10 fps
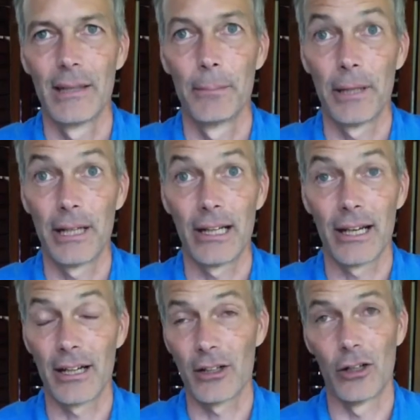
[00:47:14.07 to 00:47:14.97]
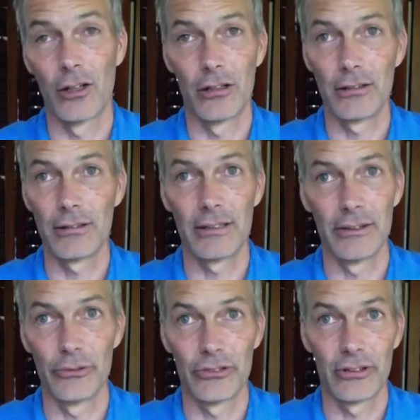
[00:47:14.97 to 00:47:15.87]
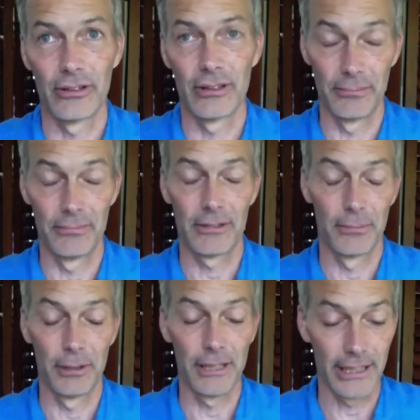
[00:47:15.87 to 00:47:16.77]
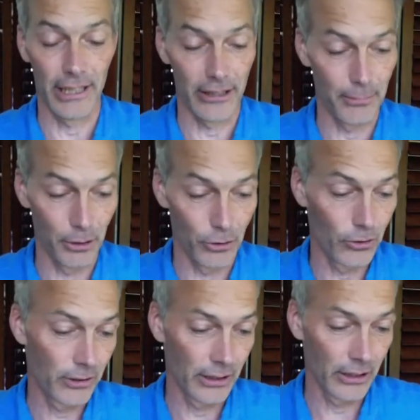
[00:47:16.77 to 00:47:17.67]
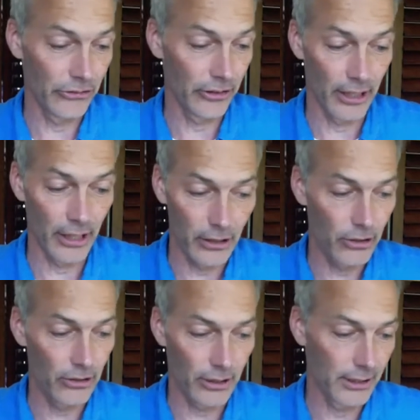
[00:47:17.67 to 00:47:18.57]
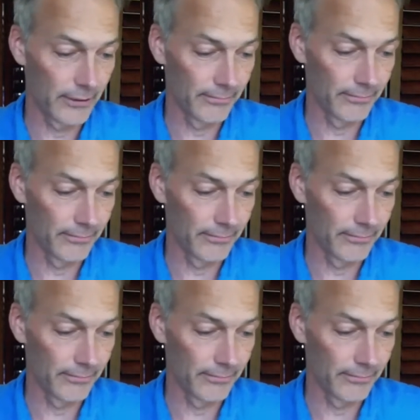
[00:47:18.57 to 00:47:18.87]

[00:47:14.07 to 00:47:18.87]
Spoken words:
But I got a call completely out of the blue, and they said, hey, our